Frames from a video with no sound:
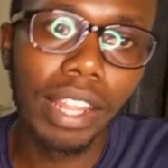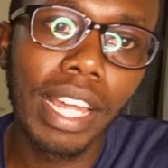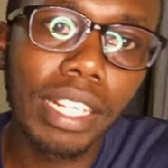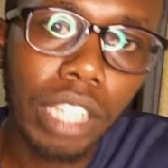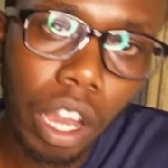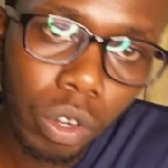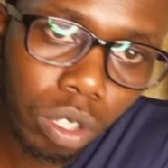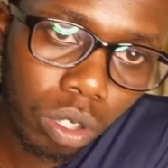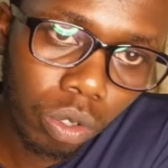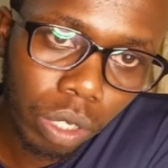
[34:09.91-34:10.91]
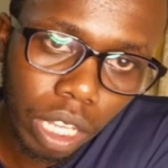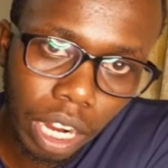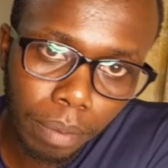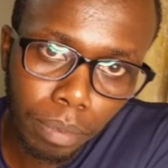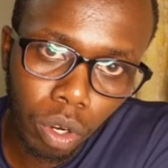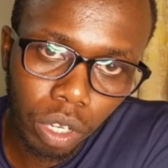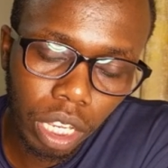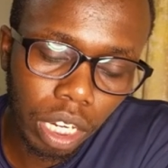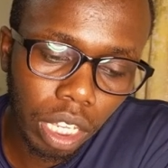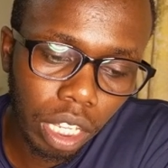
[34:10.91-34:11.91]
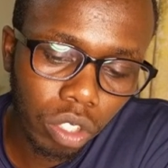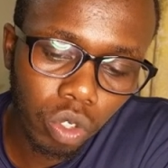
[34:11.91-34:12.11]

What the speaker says: that's how you start a blog in Kenya.